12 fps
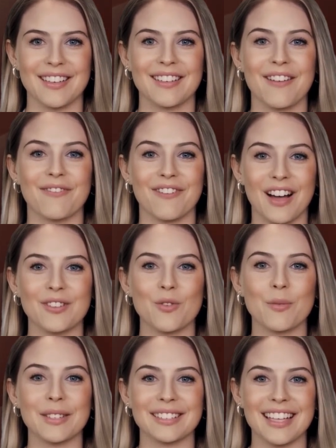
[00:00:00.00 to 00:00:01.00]
The funds will
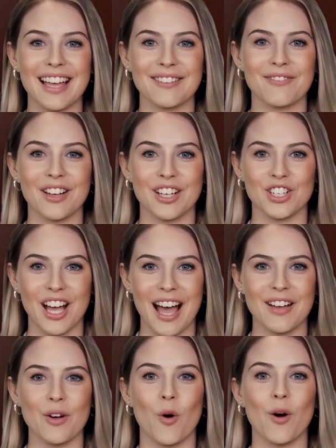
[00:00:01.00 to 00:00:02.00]
be sent via
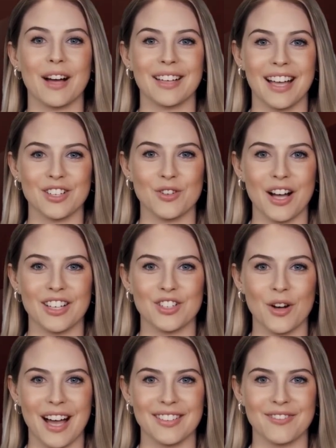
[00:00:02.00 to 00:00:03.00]
check or electronic
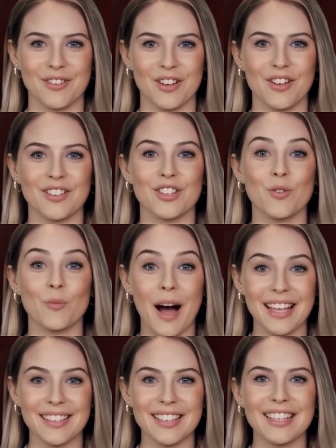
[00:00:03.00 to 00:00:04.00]
transfer
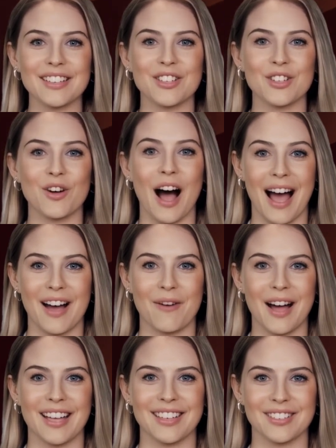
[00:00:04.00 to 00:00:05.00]
directly to your
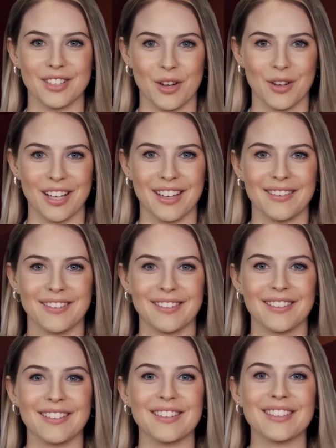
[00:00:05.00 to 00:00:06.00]
IRA custodian.
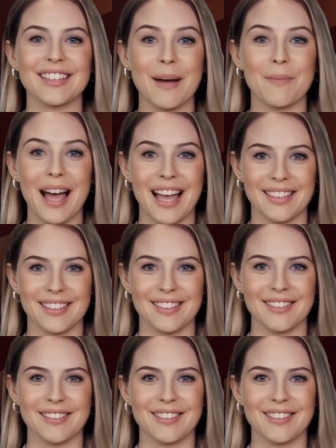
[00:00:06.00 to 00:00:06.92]
Step 8.